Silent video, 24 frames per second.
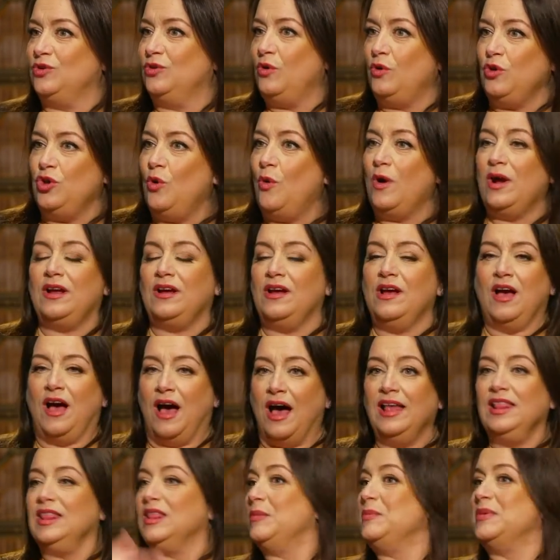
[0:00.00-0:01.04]
You are
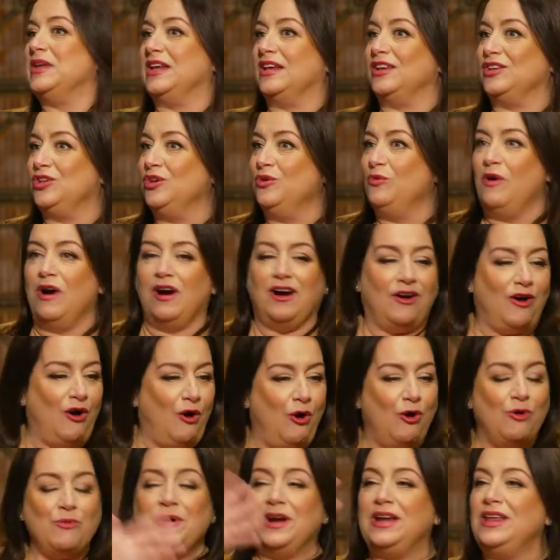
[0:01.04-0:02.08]
unlimited. You are
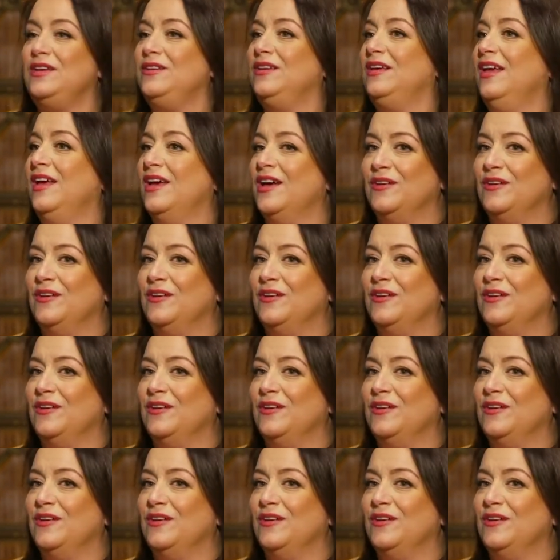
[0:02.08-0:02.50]
already